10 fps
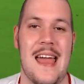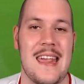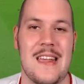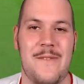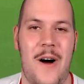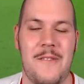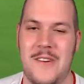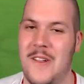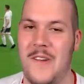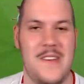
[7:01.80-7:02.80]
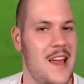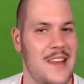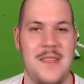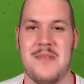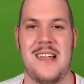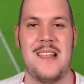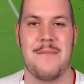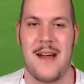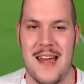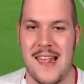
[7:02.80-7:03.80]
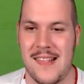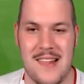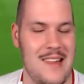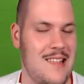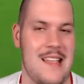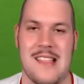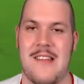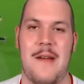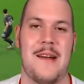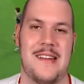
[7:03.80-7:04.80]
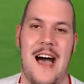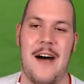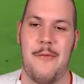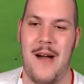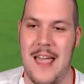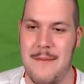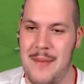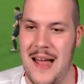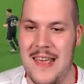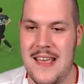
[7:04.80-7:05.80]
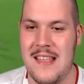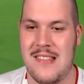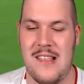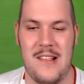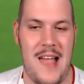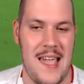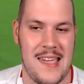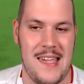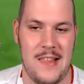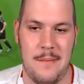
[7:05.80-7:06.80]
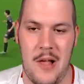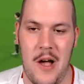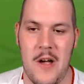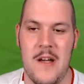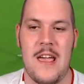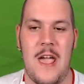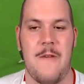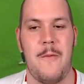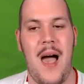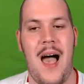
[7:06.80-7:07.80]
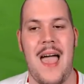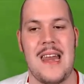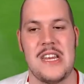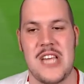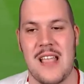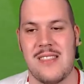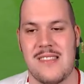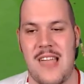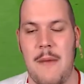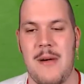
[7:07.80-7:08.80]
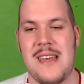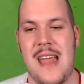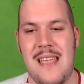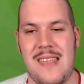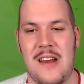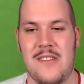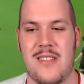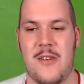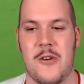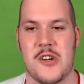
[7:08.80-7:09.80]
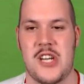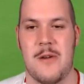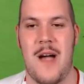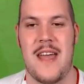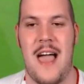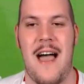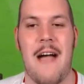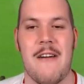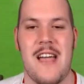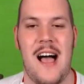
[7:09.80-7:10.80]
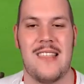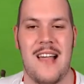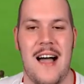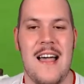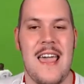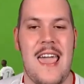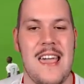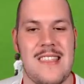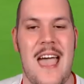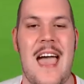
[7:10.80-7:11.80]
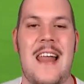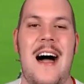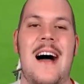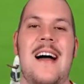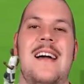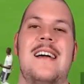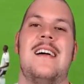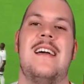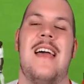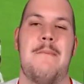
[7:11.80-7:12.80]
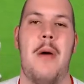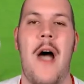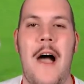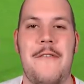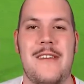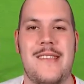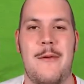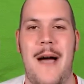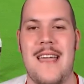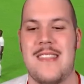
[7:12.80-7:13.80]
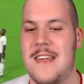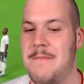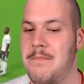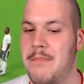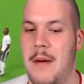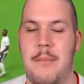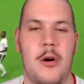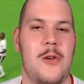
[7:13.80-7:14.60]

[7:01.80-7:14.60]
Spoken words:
involved at all. None of them celebrating. They're just heading straight back to halfway, but still a killer blow. If we are any chance in this game, we need to get on the scorer sheet right now. Harry Arter, his header, perfectly weighted, but put